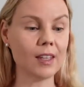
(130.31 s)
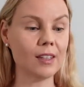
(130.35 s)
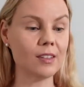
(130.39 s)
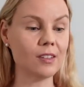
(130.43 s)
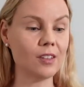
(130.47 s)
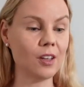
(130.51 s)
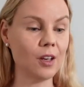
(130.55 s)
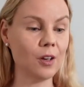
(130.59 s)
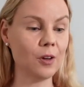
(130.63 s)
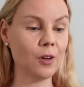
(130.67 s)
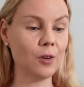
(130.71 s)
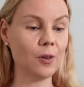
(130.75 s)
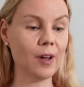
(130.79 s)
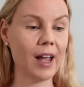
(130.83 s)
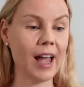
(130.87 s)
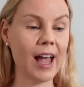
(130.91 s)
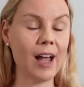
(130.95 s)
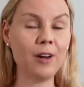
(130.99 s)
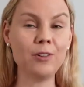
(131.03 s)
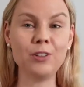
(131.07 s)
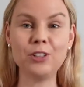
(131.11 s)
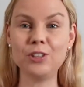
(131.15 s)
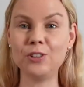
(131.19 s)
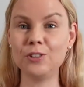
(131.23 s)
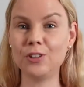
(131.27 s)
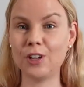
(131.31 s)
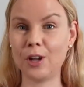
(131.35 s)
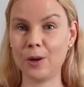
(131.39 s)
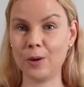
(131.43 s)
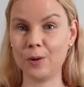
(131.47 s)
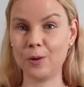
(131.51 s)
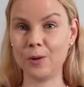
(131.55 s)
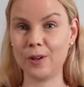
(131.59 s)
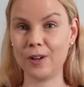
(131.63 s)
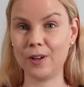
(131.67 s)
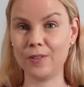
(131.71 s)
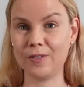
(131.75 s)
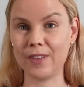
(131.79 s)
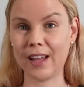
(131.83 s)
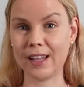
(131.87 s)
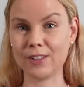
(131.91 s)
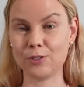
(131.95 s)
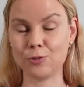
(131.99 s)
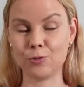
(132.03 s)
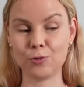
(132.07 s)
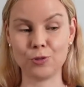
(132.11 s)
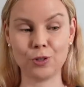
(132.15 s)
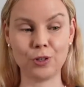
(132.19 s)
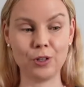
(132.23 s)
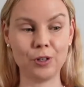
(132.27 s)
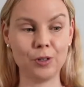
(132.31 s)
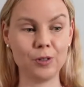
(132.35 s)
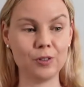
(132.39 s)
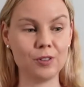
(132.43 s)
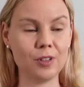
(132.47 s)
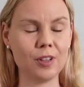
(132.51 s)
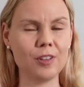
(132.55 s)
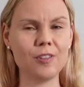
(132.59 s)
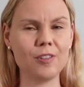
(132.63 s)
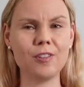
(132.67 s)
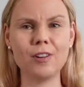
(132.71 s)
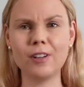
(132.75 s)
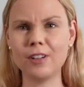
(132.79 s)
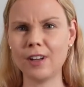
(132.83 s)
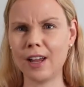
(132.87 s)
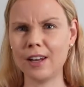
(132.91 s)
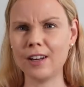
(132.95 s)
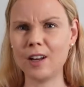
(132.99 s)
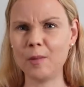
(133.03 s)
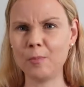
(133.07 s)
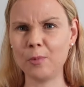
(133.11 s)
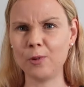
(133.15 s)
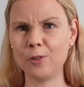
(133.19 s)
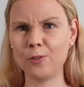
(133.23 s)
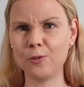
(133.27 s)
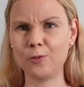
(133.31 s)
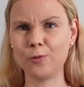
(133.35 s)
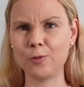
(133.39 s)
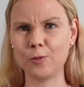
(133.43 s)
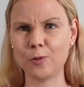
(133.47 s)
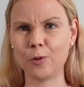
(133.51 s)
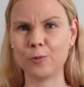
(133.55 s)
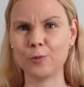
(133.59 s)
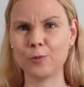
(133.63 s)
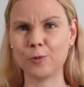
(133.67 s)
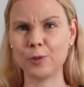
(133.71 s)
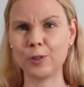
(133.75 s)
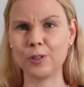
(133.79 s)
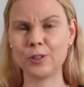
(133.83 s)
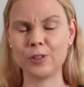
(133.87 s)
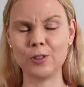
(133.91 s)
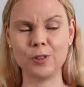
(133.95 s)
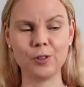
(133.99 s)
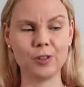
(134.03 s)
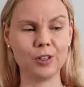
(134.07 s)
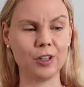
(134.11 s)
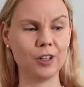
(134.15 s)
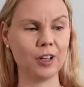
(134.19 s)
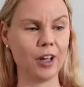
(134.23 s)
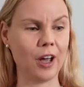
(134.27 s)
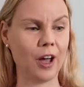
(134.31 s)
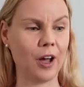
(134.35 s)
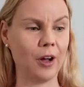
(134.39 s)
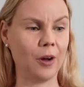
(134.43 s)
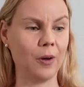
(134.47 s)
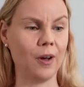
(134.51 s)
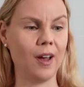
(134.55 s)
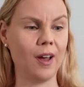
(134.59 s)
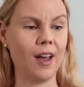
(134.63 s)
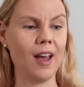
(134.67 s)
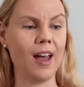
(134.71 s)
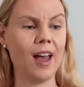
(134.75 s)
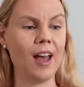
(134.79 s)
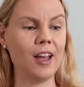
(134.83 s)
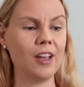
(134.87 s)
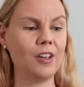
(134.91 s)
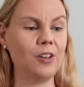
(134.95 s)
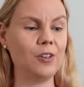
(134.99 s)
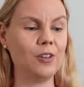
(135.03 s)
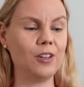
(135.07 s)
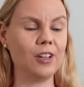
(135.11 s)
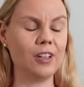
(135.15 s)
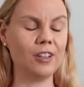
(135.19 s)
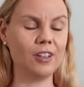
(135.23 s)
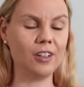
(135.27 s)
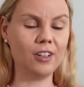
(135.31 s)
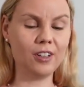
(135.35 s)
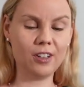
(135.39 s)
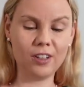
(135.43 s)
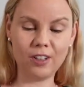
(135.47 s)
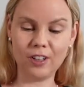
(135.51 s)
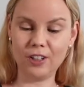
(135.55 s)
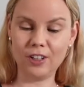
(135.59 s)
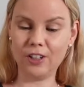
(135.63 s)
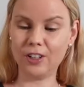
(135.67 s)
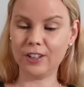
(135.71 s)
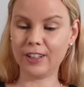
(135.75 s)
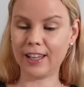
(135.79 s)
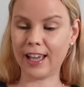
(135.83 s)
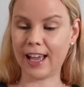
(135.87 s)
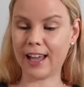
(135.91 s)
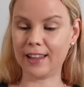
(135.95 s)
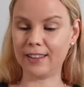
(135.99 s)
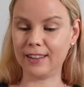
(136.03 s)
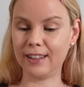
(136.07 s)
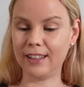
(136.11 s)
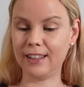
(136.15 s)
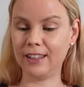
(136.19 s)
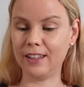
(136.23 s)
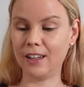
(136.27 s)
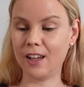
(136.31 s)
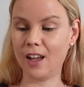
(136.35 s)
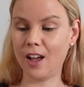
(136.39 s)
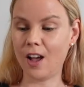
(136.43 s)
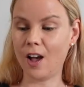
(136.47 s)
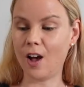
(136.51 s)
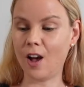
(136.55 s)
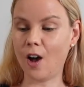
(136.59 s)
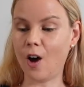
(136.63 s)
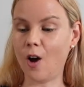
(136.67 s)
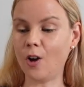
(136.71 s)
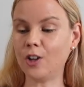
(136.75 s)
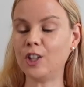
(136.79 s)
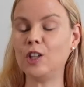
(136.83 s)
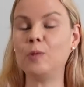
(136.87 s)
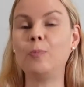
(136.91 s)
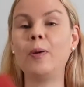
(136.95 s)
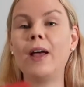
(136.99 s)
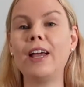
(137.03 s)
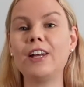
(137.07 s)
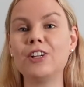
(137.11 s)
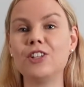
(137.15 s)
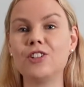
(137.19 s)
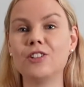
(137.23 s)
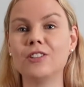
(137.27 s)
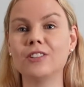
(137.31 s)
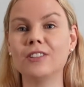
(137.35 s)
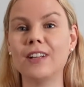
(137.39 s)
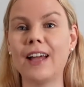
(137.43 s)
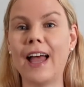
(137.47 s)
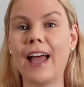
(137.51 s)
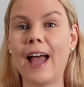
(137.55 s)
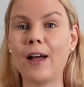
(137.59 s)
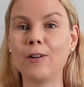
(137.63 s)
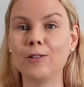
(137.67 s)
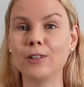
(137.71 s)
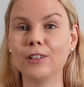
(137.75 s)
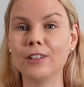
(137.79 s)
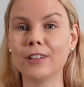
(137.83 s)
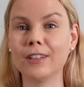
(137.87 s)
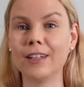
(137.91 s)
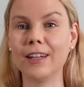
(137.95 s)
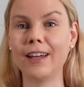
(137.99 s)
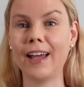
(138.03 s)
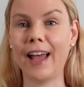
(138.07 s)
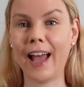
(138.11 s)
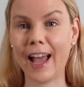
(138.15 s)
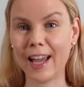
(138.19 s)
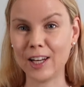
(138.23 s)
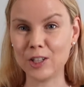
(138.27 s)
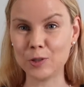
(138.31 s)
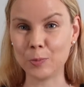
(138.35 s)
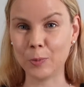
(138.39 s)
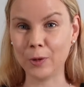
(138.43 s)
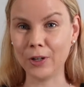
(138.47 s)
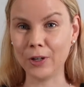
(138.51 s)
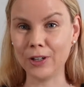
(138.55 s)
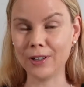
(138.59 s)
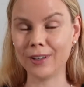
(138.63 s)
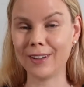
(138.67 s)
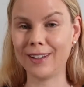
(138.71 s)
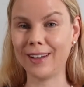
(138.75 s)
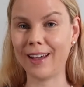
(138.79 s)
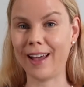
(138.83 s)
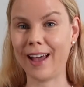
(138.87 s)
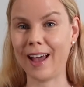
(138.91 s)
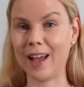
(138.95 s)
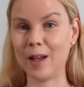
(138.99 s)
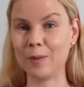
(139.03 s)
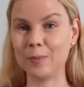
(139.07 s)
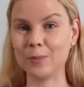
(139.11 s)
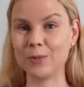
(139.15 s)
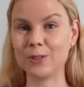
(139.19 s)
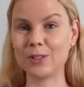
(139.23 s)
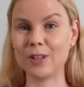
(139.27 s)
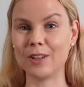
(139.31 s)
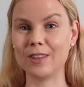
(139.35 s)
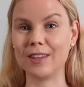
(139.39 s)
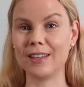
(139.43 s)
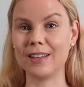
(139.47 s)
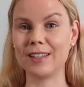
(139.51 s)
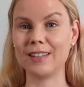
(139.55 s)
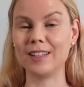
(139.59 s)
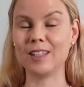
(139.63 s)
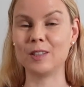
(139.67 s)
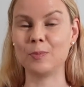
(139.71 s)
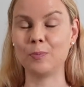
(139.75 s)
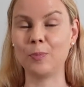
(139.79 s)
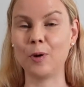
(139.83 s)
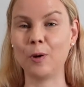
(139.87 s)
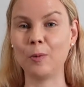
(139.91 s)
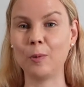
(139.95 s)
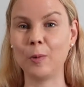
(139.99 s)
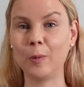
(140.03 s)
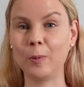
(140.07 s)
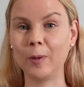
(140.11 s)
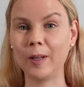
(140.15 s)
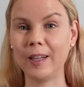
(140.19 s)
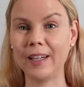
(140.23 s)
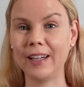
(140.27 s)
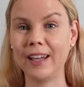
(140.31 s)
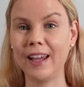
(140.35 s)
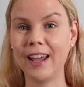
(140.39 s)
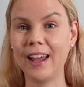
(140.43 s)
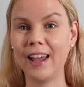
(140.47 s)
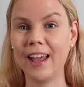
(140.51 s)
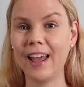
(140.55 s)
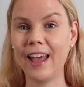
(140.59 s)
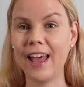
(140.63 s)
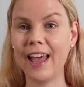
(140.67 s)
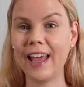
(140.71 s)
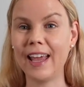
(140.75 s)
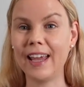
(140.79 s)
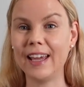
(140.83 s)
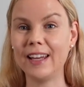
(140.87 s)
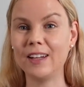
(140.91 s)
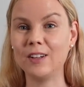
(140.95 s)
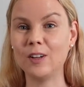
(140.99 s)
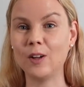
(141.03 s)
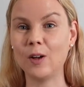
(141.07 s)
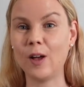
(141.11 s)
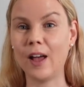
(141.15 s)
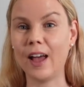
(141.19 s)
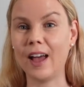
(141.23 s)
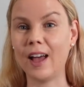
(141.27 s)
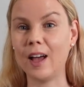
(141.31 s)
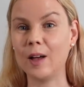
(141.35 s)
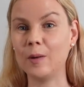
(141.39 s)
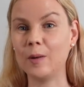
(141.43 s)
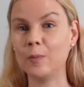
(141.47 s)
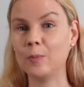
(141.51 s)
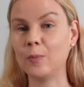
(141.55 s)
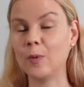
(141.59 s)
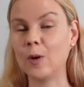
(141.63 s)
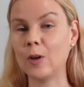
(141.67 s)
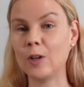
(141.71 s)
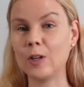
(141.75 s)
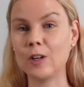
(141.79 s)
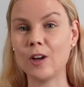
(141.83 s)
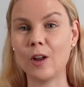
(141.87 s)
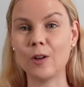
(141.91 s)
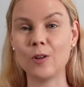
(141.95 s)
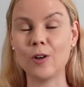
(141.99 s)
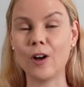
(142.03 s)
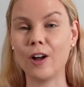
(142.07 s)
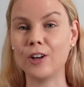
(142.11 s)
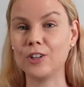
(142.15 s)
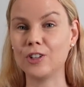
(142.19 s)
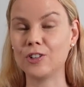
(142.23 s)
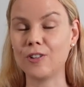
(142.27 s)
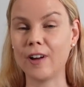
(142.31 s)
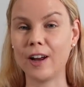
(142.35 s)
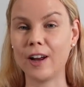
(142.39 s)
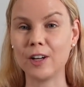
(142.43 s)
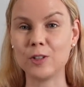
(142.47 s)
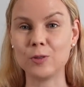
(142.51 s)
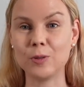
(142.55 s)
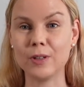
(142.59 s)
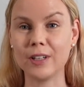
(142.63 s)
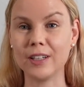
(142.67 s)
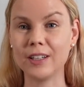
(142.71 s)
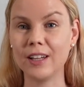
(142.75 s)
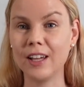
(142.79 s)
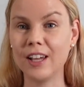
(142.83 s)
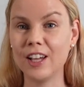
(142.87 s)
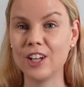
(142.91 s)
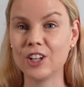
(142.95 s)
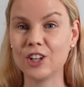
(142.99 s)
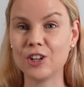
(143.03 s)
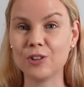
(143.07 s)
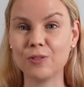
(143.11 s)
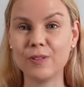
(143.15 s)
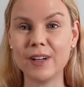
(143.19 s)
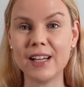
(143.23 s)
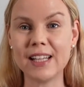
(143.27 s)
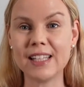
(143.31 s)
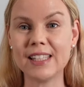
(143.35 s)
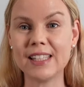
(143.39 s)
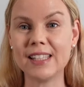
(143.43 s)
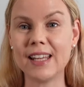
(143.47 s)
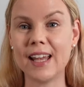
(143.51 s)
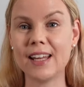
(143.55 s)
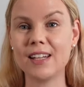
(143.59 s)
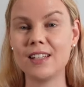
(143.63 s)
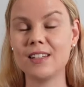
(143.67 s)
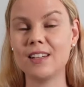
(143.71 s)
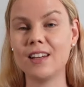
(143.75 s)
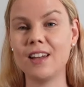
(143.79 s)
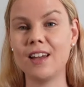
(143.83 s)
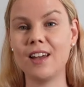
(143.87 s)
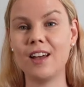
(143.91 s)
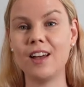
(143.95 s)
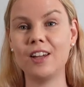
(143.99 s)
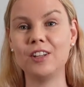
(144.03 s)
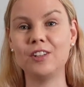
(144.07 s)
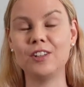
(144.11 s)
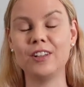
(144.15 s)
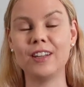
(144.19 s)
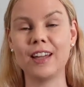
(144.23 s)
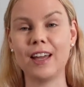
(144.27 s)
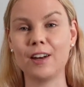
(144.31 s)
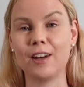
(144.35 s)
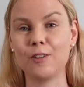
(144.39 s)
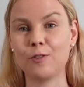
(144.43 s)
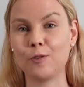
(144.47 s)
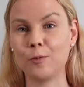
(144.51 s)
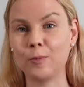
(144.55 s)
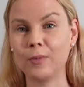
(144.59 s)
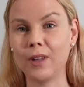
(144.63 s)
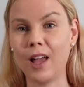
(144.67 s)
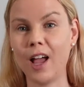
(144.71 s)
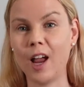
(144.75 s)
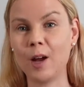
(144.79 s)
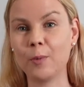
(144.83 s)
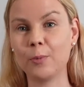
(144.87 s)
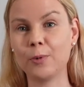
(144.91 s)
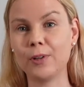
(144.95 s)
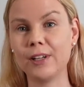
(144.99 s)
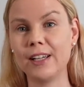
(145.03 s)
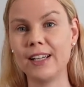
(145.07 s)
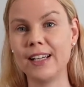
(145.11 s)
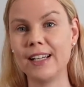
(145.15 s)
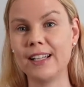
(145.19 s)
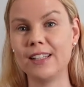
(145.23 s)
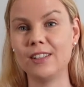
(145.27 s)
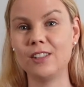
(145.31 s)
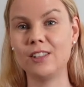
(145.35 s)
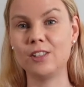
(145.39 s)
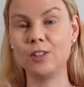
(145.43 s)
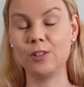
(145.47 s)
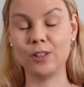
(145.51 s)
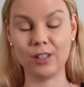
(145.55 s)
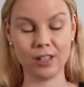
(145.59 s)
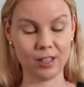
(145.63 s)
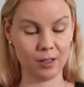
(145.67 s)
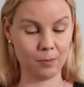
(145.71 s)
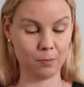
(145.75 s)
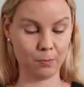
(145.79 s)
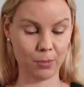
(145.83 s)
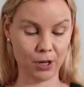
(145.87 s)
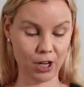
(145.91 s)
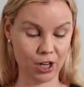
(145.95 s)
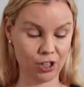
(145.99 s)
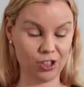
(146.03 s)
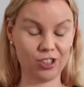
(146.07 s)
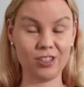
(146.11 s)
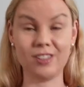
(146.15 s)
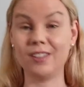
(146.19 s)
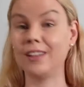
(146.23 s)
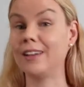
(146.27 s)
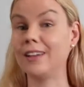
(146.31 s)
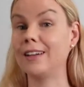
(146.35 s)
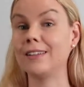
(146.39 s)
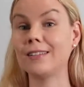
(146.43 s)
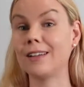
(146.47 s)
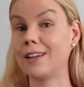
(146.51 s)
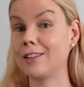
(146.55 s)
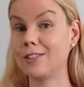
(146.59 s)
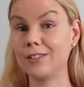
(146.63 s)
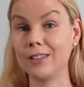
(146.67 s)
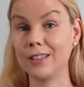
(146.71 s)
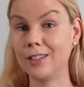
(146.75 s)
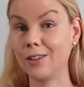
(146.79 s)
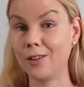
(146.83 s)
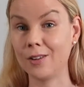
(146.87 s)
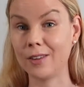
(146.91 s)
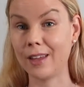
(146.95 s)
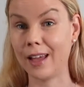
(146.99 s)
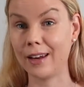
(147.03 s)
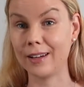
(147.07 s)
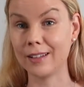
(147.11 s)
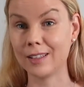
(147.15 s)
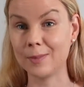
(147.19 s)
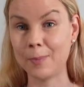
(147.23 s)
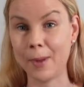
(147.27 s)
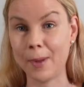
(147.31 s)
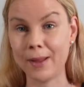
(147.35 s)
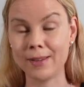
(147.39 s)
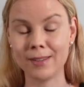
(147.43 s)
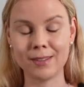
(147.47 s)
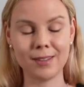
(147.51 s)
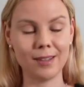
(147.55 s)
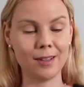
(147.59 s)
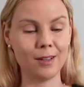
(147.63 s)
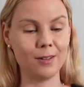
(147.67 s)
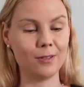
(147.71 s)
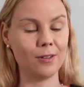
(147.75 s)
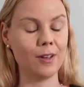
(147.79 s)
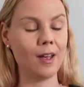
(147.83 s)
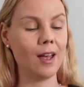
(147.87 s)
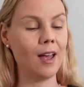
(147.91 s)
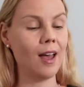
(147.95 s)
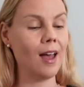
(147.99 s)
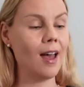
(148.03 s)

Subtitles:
So how do you know if that's true? So there are a number of routes you can go. You can look at the Occupational Outlook Handbook. So this is probably in your undergraduate career center. You can get it from libraries. You can purchase it. It's actually not that expensive.